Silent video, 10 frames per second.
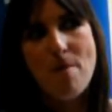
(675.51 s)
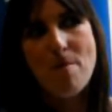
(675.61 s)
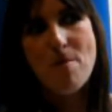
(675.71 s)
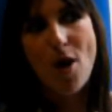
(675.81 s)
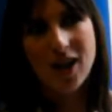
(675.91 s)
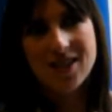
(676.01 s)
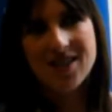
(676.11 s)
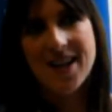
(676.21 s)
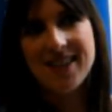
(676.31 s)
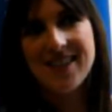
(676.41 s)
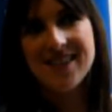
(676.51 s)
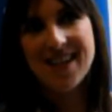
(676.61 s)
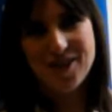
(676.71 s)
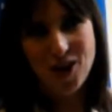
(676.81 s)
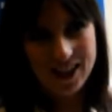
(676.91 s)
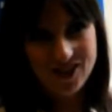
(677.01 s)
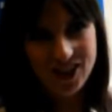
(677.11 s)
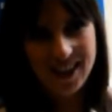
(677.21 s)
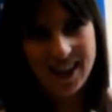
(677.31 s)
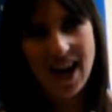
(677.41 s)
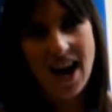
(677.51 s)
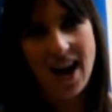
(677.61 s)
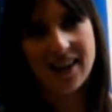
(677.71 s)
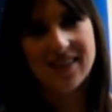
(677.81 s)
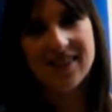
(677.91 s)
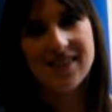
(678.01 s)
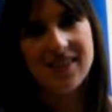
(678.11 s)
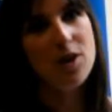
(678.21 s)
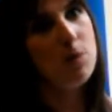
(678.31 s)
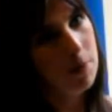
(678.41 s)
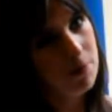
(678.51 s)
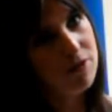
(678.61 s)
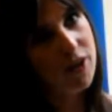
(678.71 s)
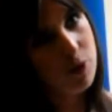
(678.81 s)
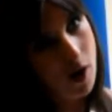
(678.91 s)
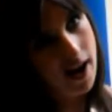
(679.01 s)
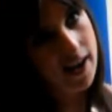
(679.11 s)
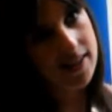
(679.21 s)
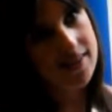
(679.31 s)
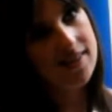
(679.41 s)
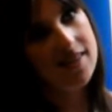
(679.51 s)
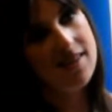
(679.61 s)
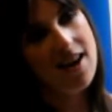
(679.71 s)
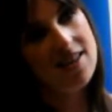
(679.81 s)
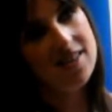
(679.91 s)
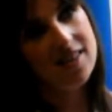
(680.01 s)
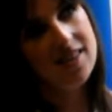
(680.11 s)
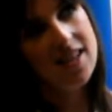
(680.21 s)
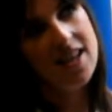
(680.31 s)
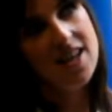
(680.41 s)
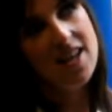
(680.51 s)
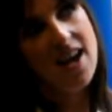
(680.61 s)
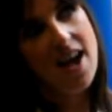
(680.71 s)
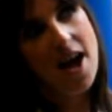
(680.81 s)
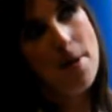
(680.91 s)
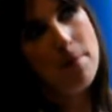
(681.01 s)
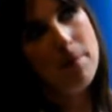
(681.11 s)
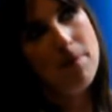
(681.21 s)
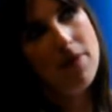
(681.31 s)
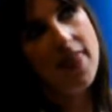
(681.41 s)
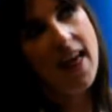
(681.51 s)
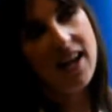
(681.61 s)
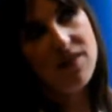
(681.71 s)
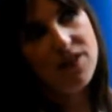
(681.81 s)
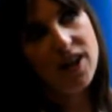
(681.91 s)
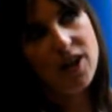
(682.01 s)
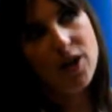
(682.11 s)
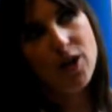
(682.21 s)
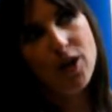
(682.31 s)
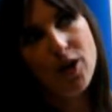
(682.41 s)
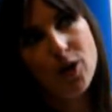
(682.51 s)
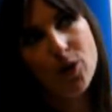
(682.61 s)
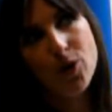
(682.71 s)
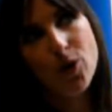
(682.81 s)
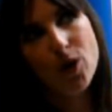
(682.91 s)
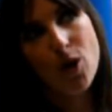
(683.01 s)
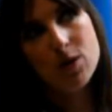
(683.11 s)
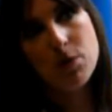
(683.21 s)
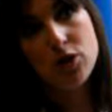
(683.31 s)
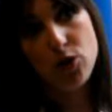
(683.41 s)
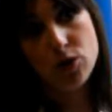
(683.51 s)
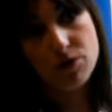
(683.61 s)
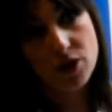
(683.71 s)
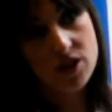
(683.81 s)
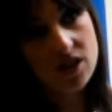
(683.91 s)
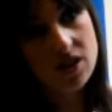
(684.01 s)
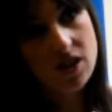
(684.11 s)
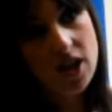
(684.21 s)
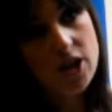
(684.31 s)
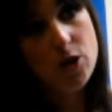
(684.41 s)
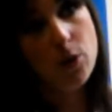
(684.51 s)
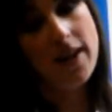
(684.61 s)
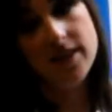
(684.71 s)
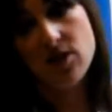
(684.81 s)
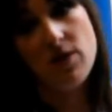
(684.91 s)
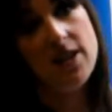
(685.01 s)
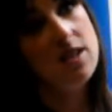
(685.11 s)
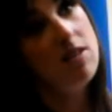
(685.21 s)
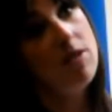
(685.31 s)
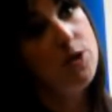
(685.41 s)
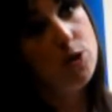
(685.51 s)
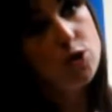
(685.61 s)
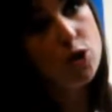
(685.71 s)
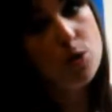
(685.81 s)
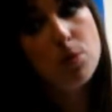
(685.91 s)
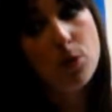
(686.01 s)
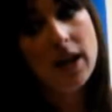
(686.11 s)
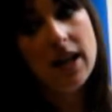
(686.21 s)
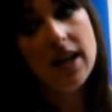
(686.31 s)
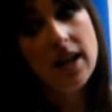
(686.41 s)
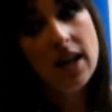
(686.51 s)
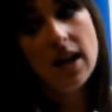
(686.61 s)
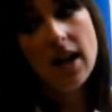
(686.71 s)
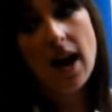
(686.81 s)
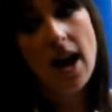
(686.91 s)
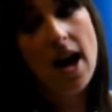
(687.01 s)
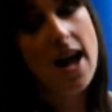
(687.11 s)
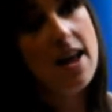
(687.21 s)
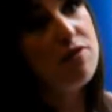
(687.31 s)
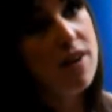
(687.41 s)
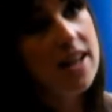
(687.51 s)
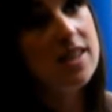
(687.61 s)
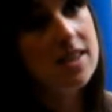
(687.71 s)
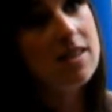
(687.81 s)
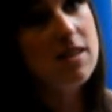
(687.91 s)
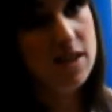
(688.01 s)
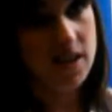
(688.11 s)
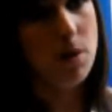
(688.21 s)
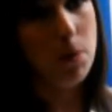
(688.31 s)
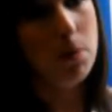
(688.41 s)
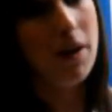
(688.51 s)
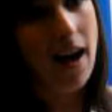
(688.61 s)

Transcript: monetizing technology, and you know, people are very wise to that, and thankfully, you know, Google always puts user first. So hence the reason on YouTube we invented the skippable